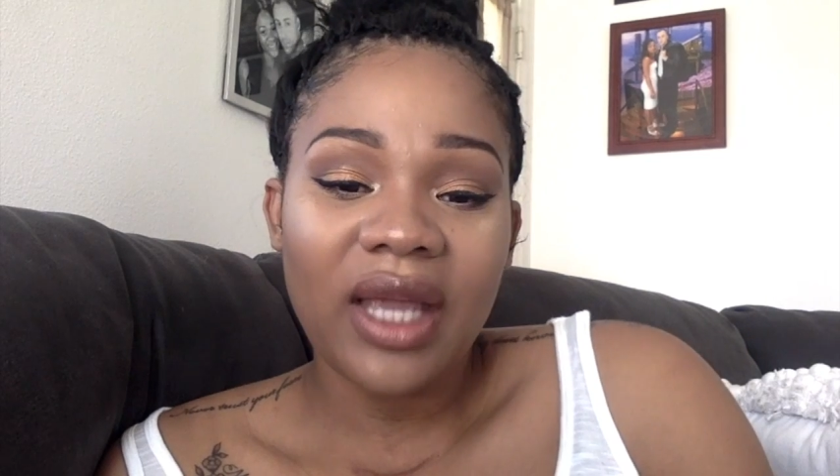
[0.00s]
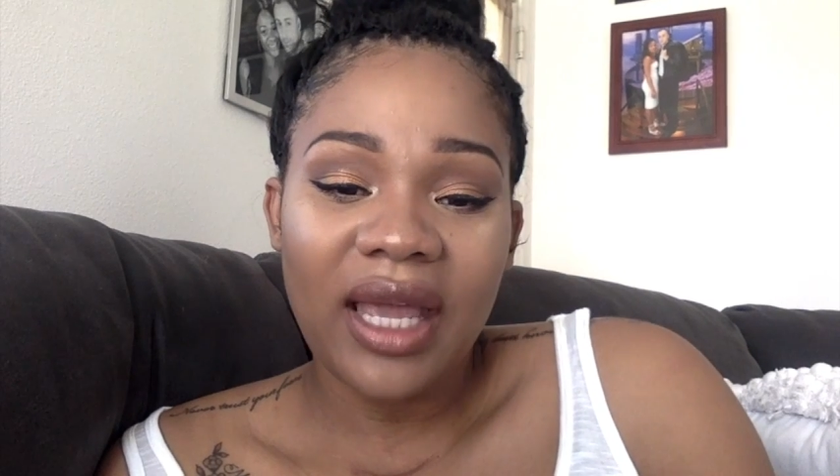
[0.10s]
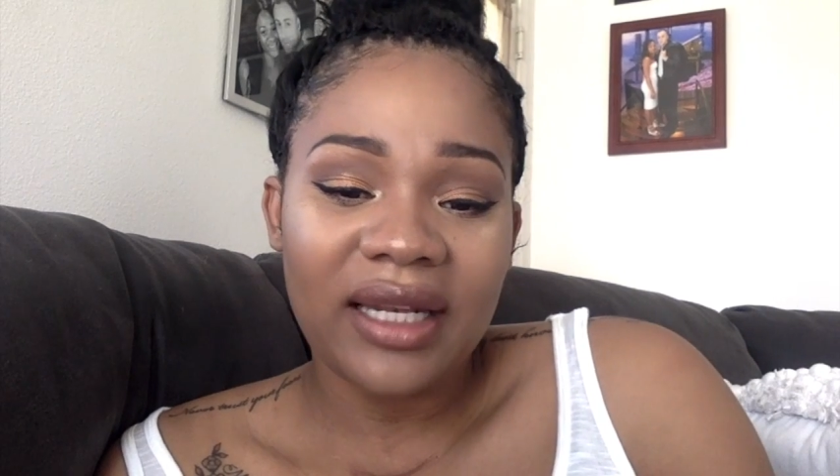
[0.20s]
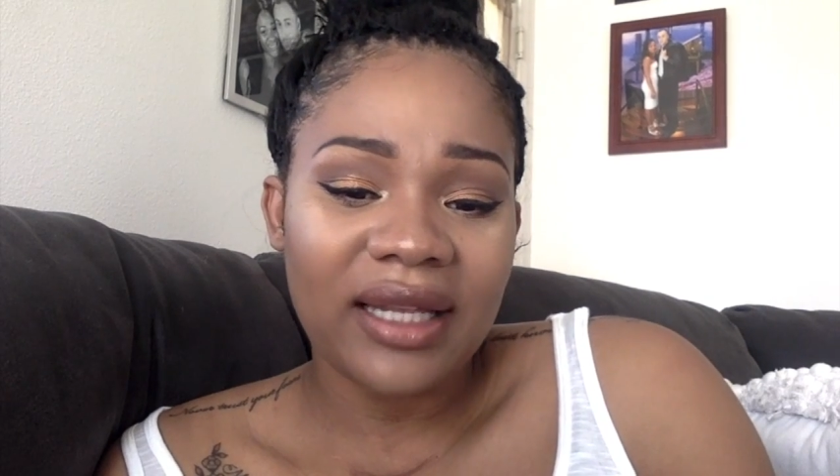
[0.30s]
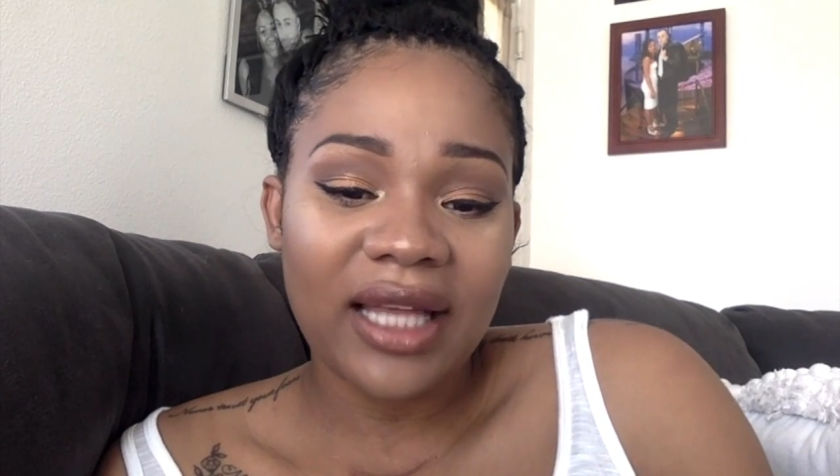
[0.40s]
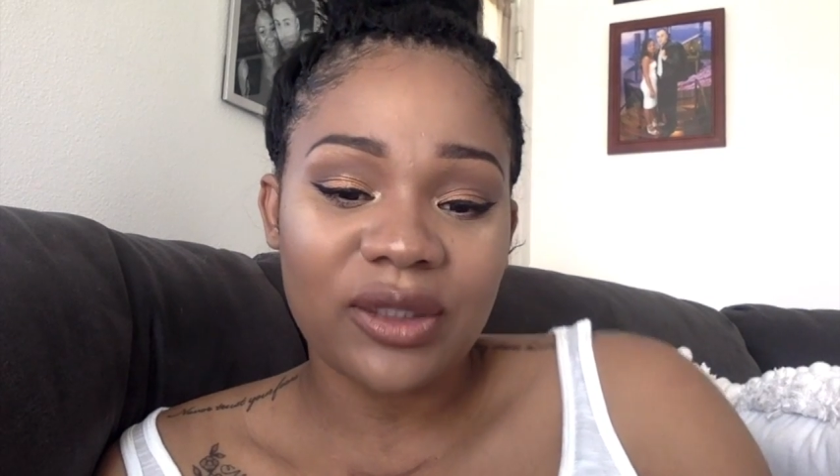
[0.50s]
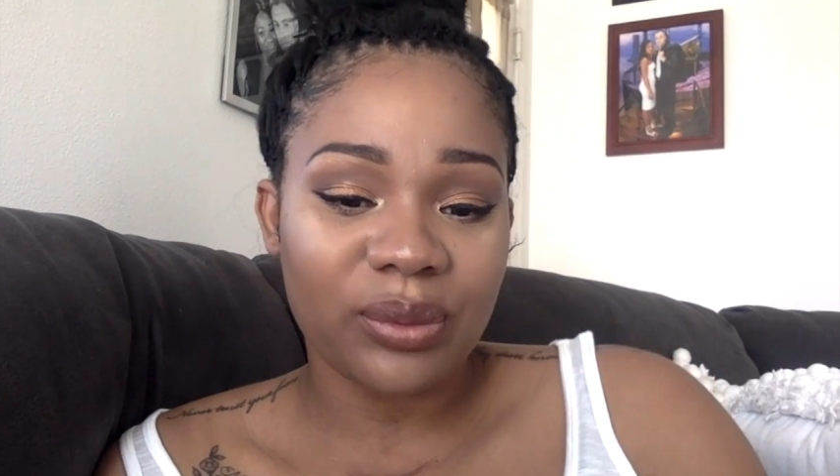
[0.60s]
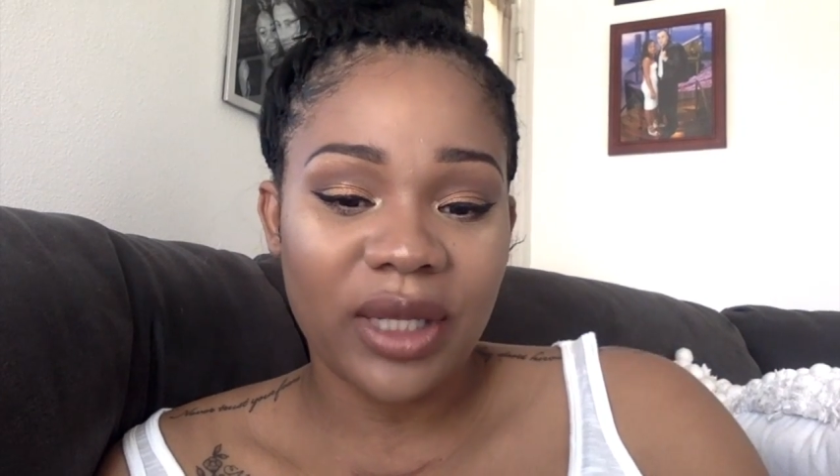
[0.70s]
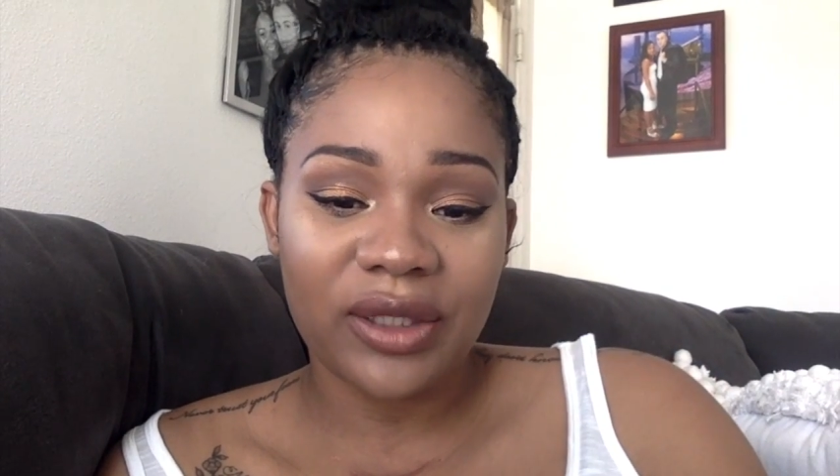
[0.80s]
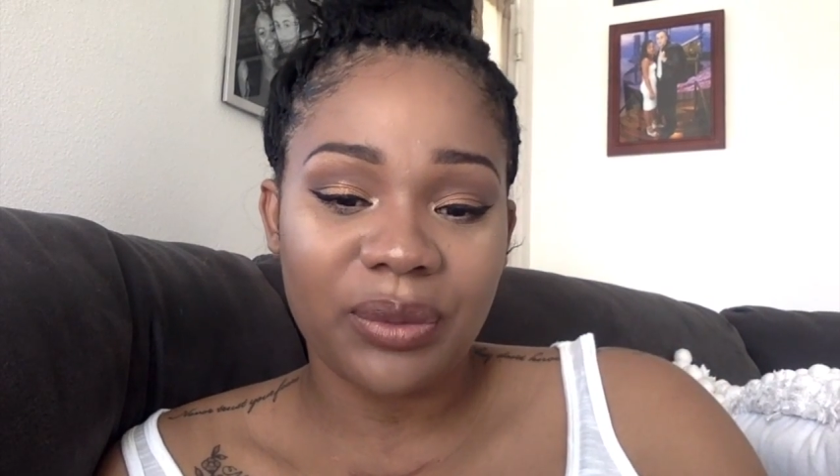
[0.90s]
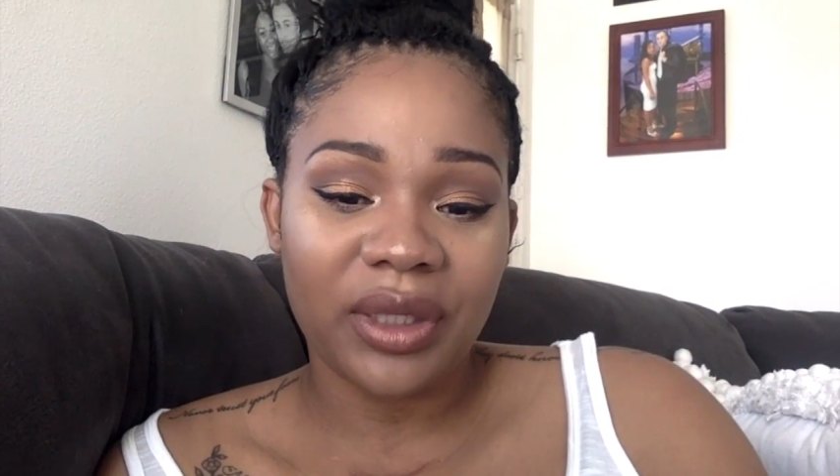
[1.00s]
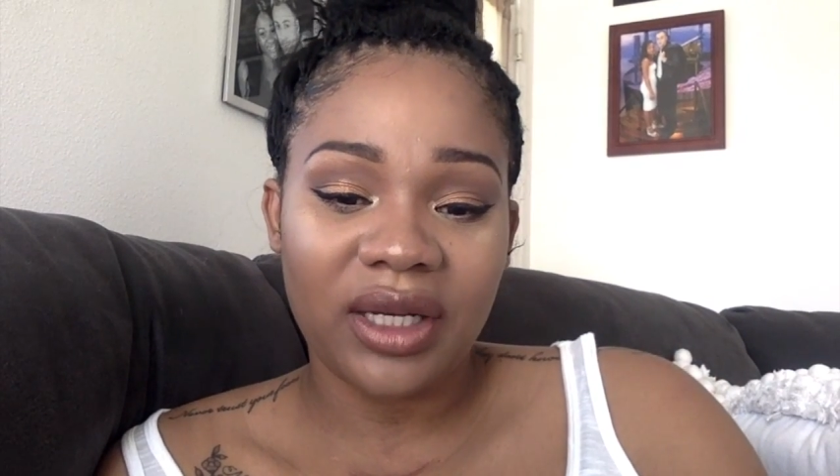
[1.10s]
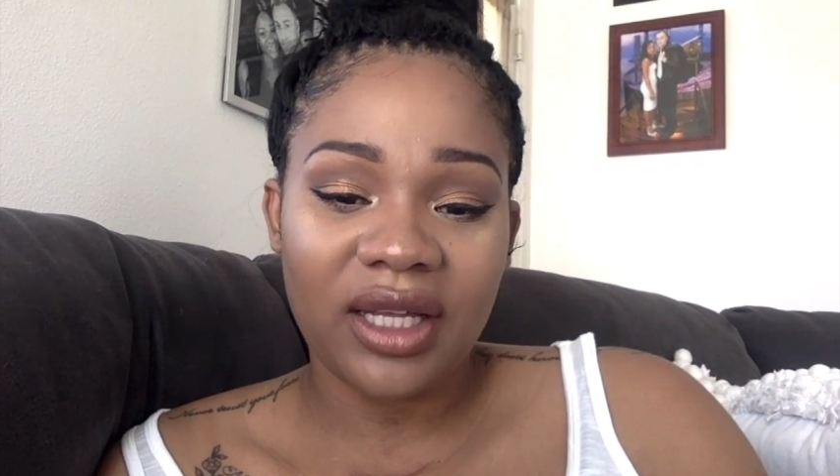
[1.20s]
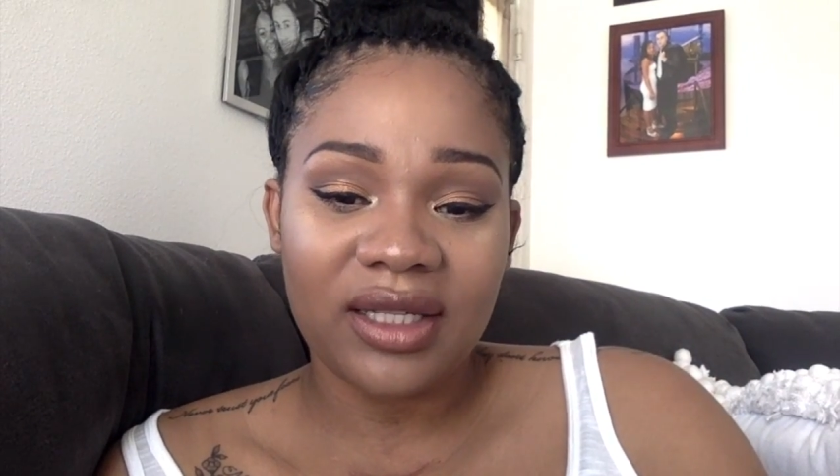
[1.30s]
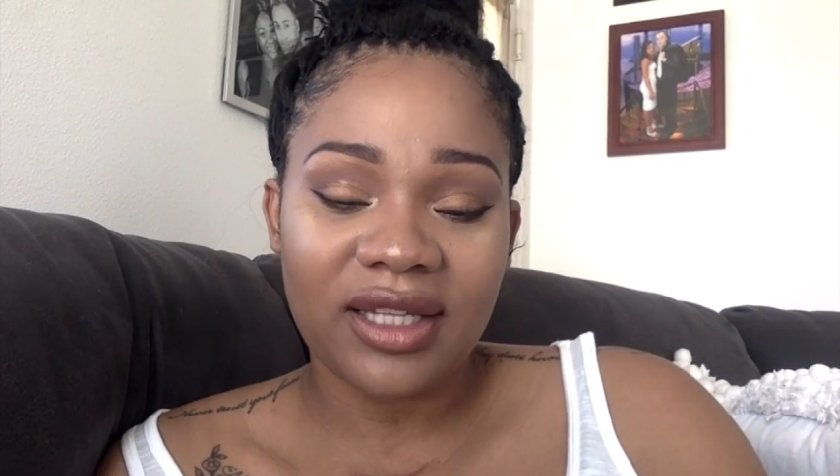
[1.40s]
And that's what
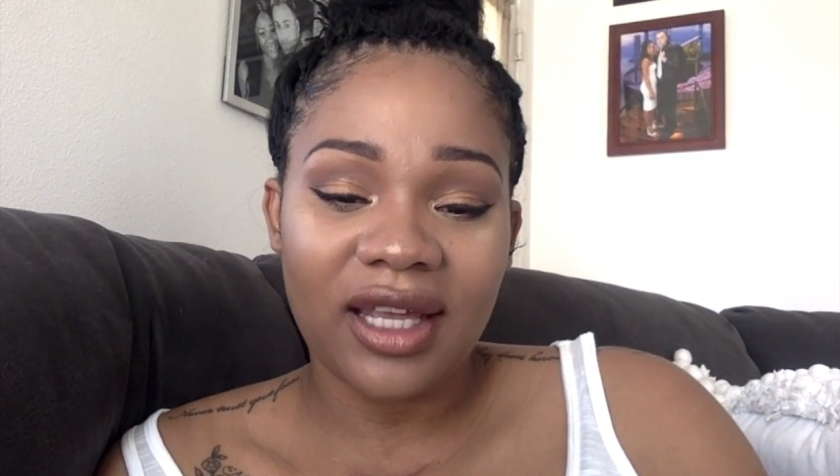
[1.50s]
it is.